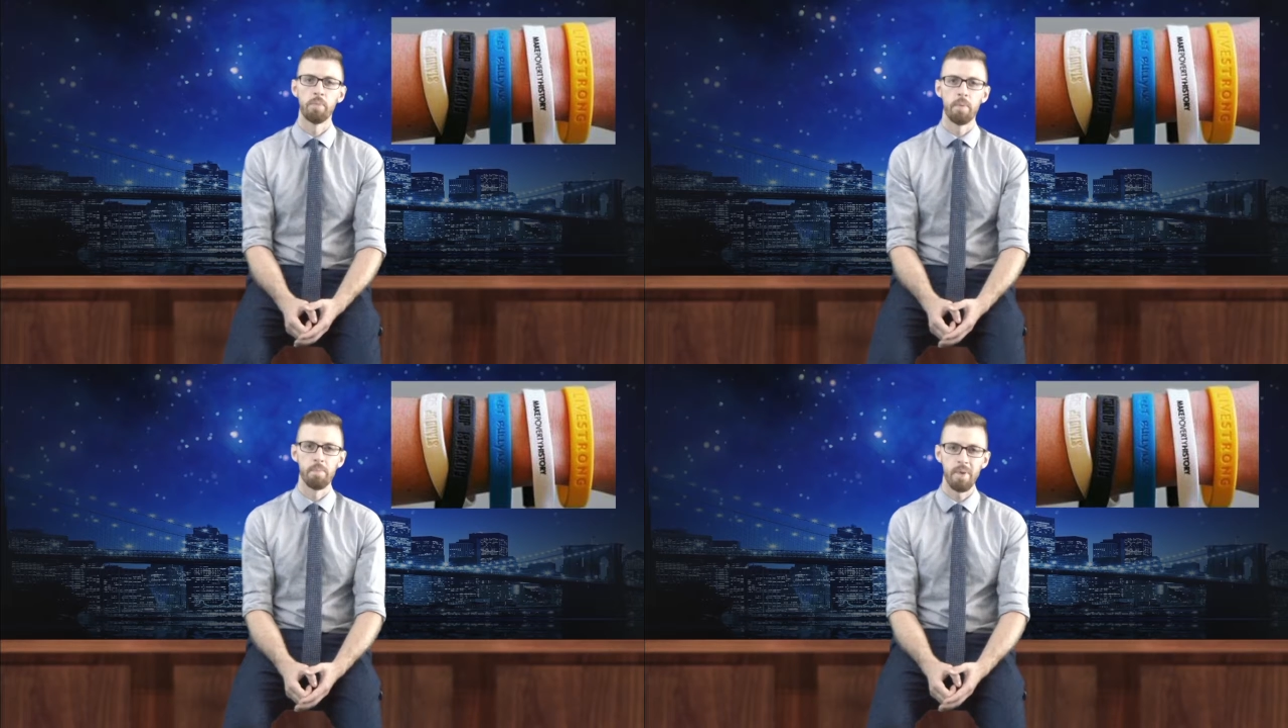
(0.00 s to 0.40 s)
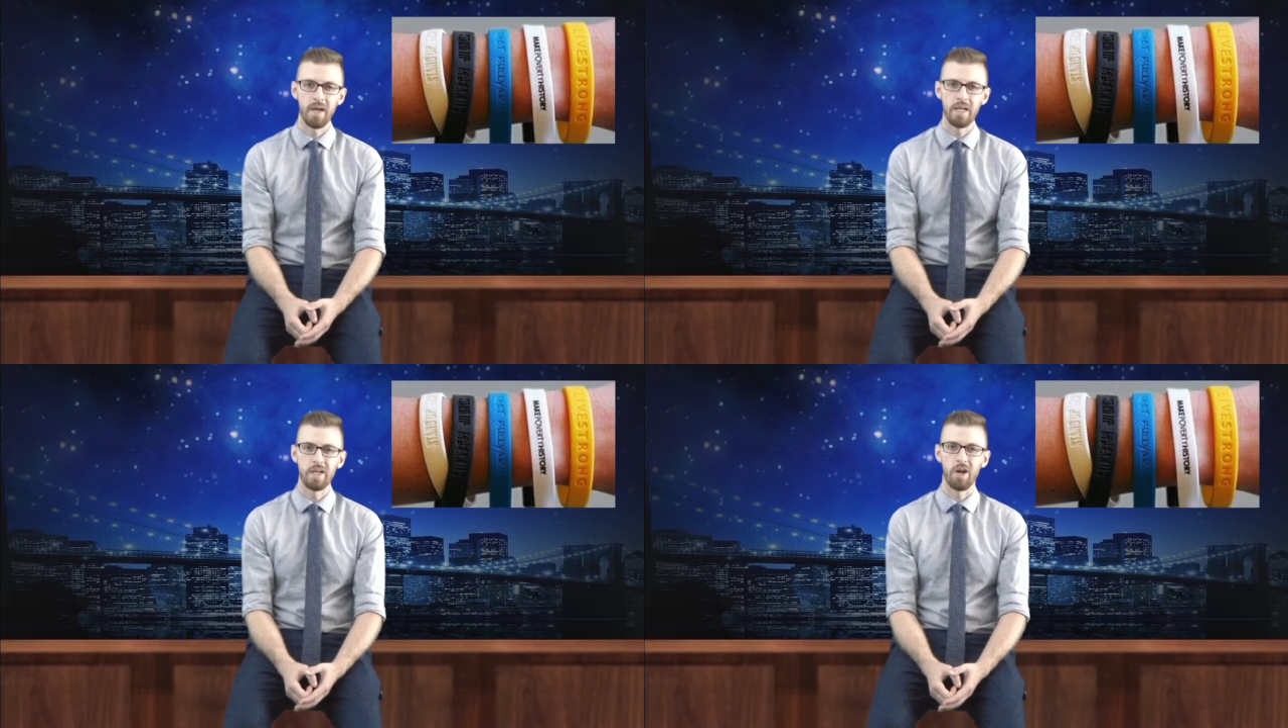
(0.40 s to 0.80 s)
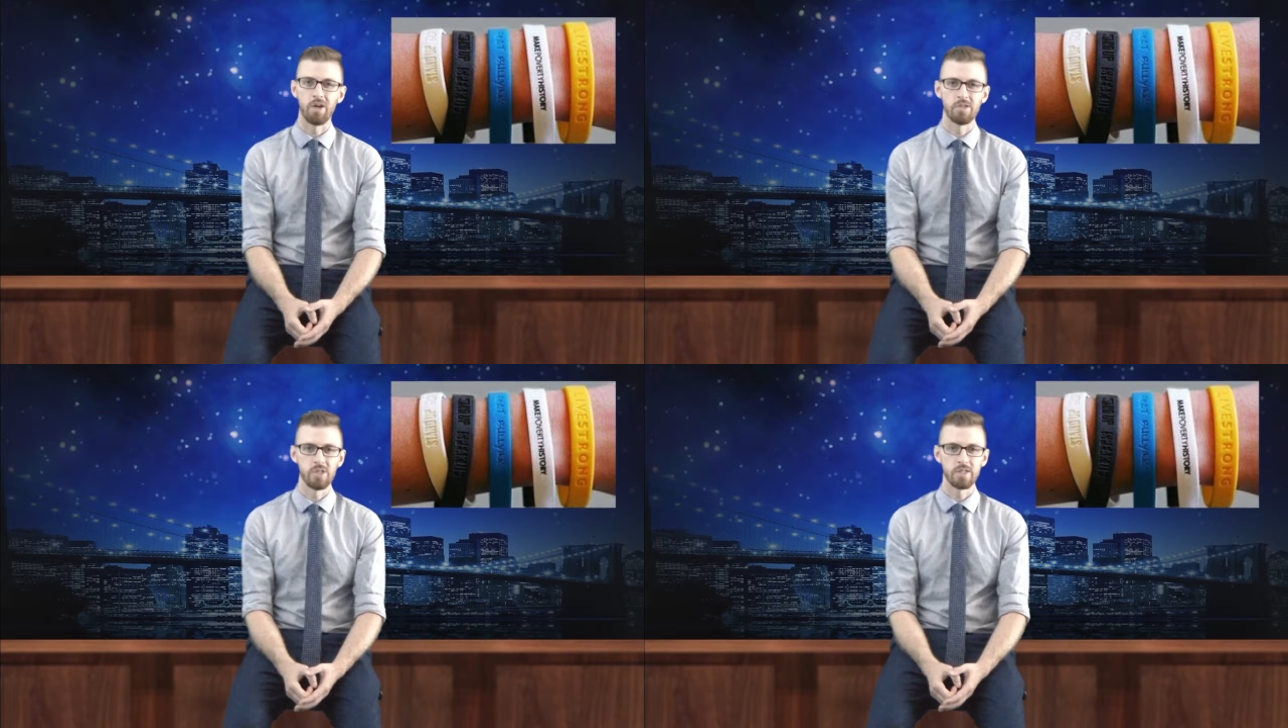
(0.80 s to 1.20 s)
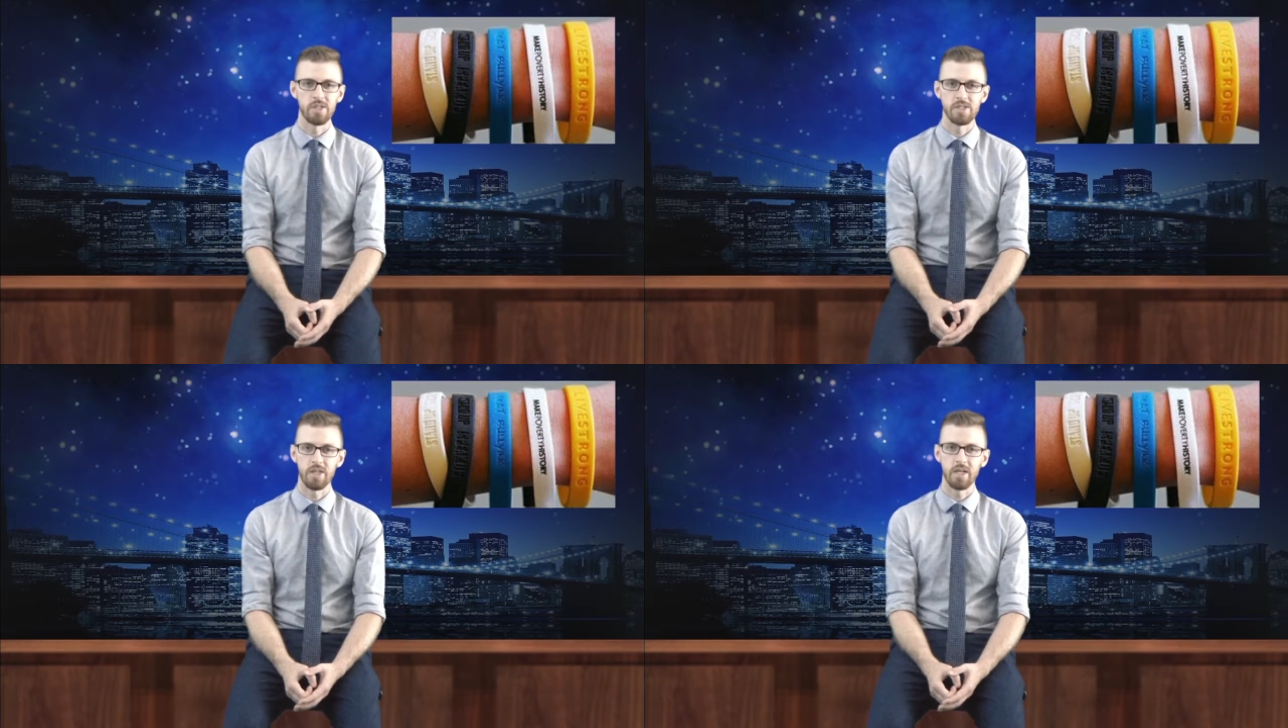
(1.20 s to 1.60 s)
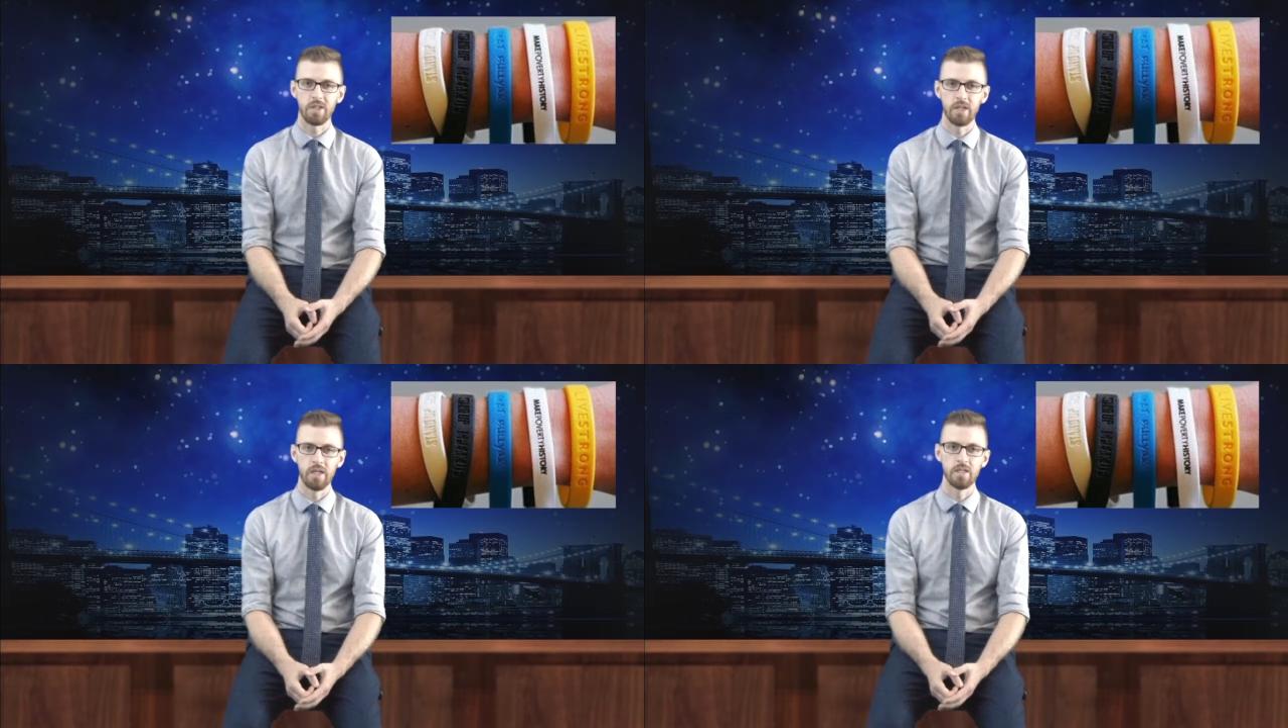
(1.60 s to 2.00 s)
but many are just as
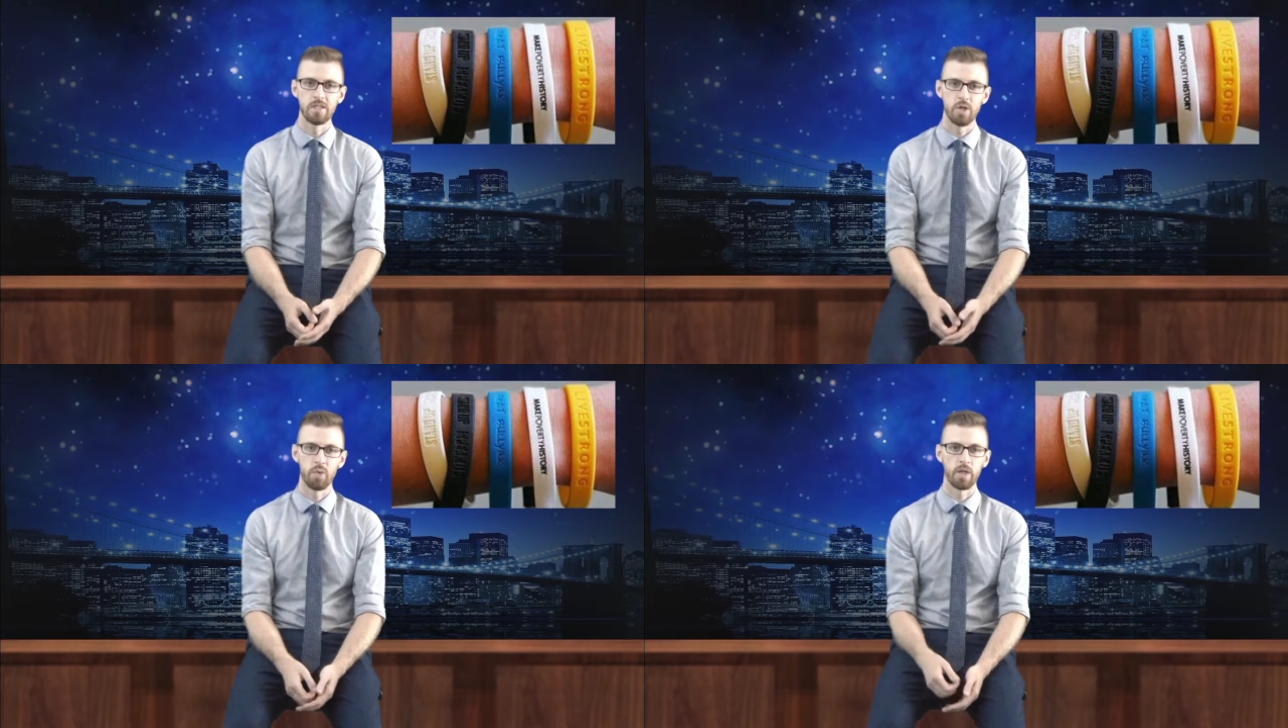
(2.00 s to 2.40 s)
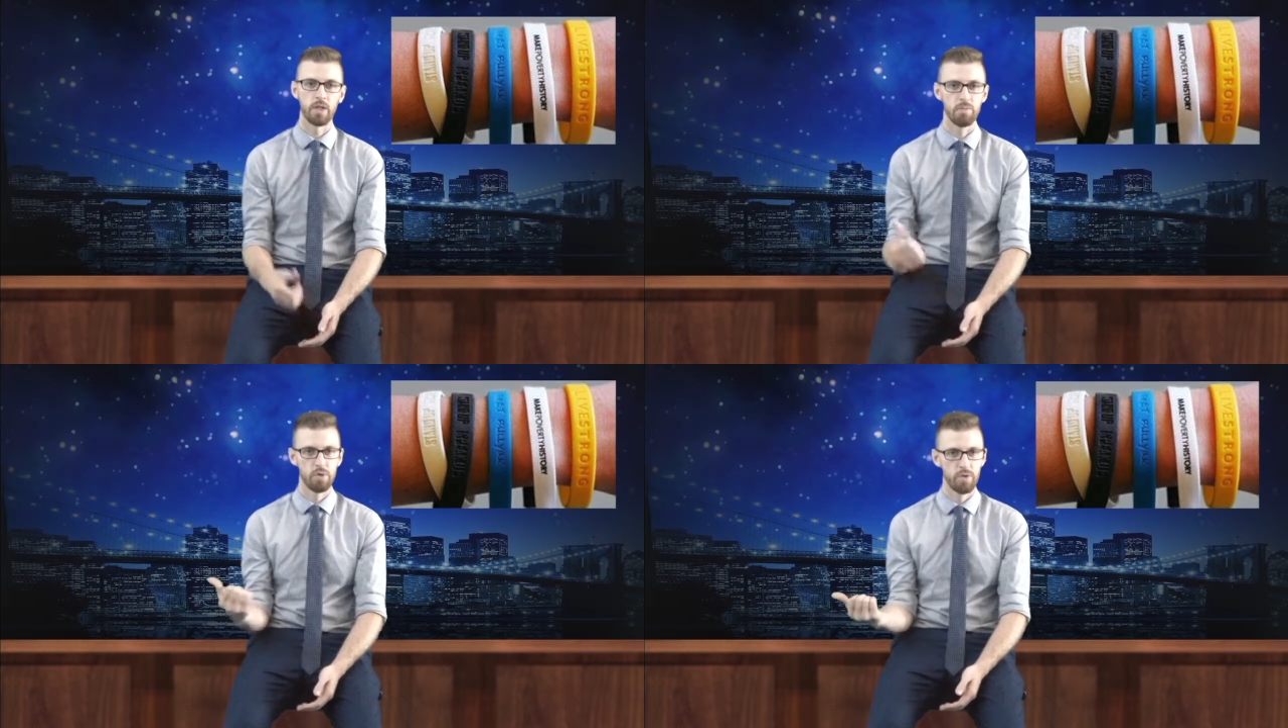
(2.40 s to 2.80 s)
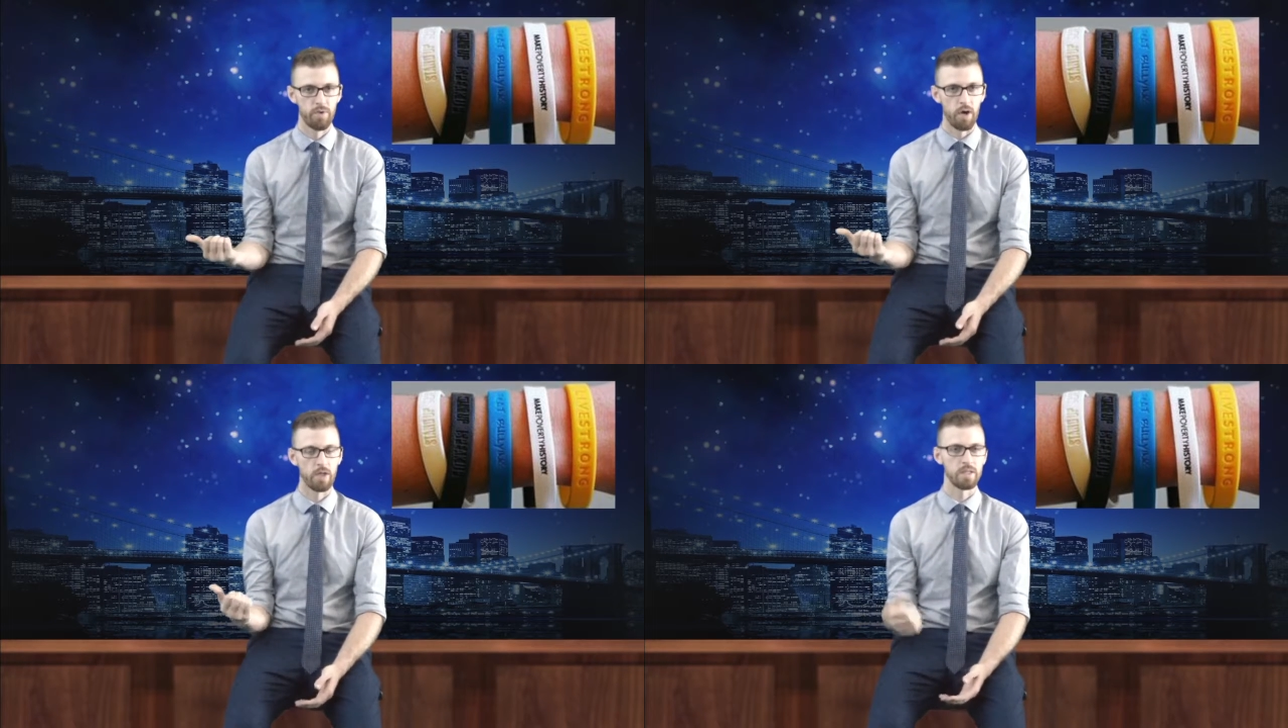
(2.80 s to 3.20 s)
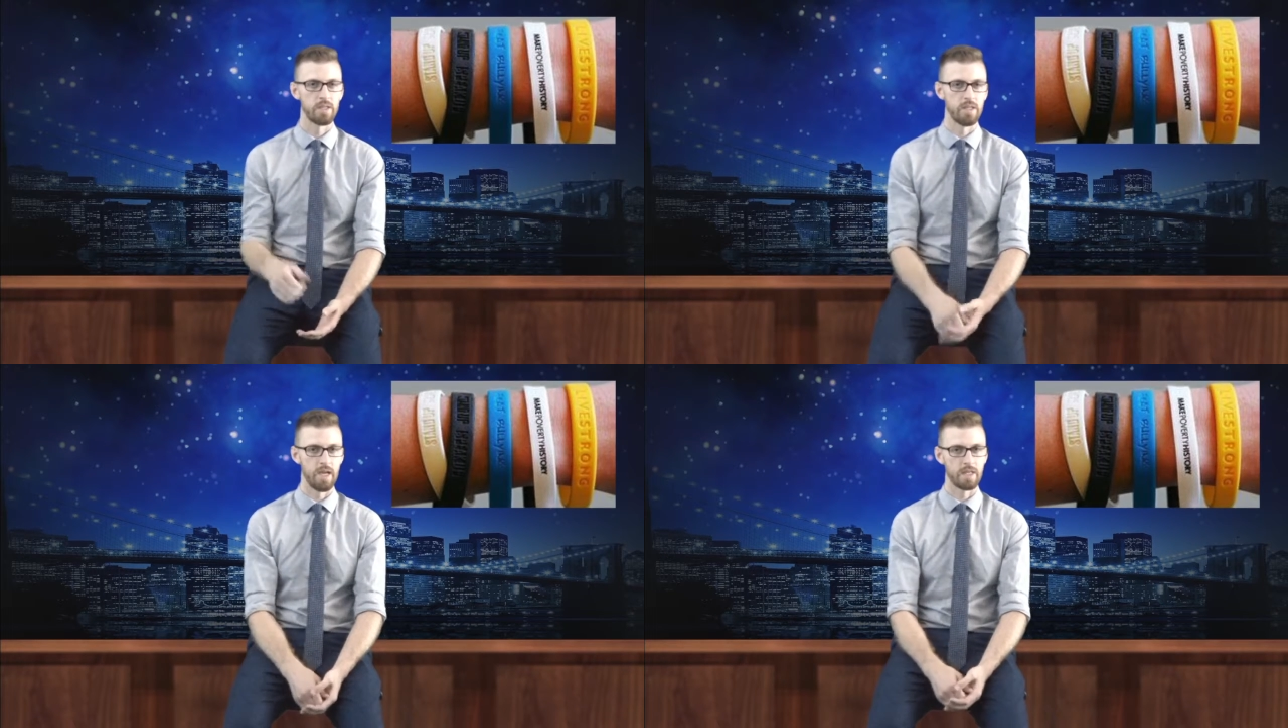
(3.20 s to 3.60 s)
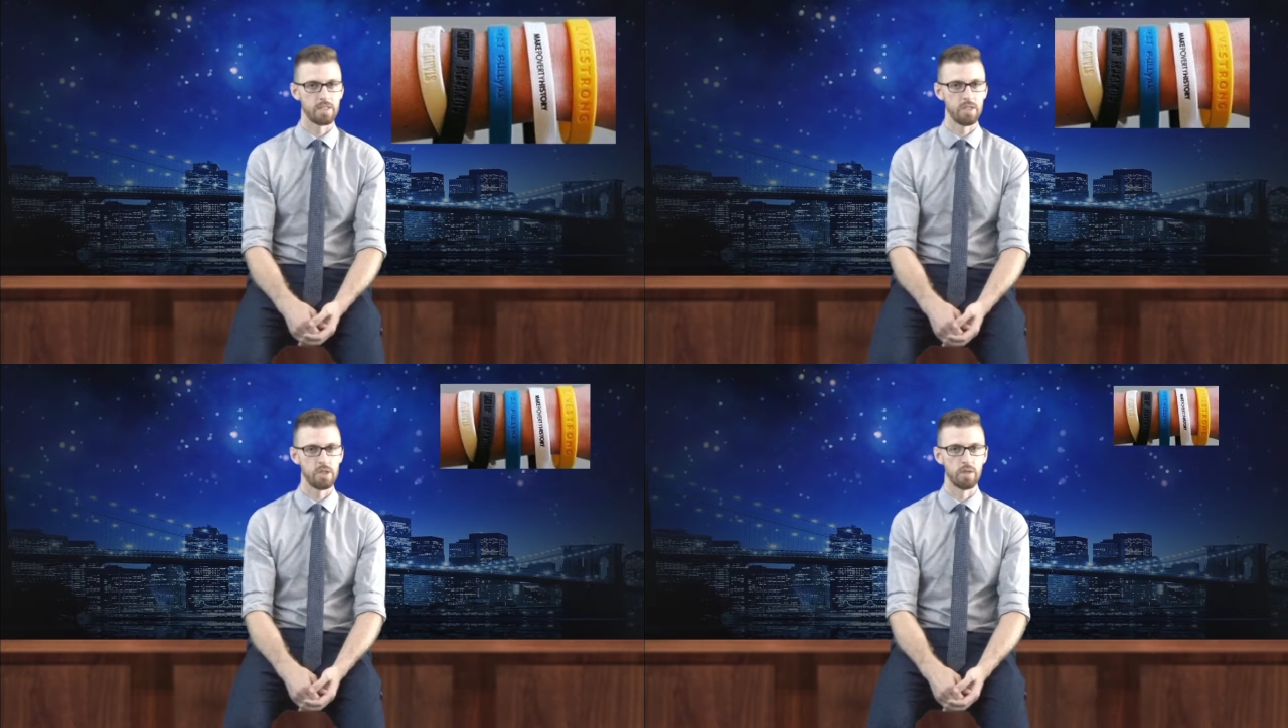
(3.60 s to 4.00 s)
likely to quickly move on to the
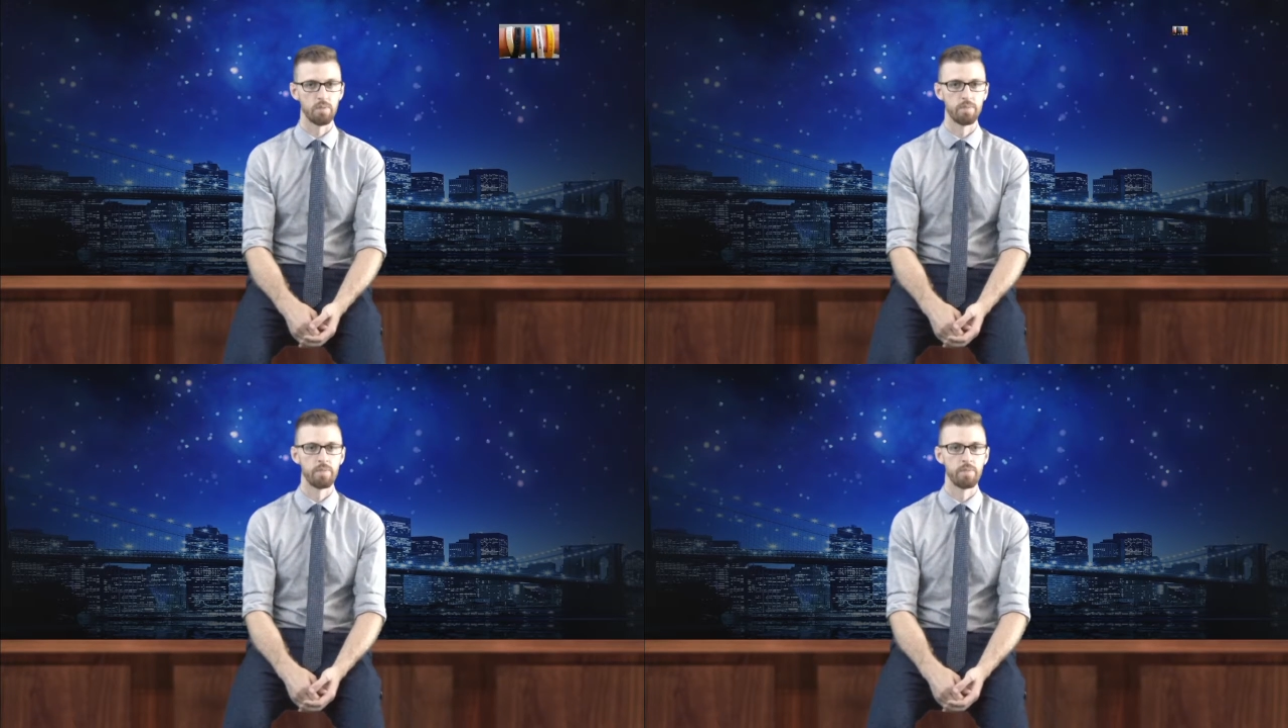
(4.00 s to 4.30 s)
next issue.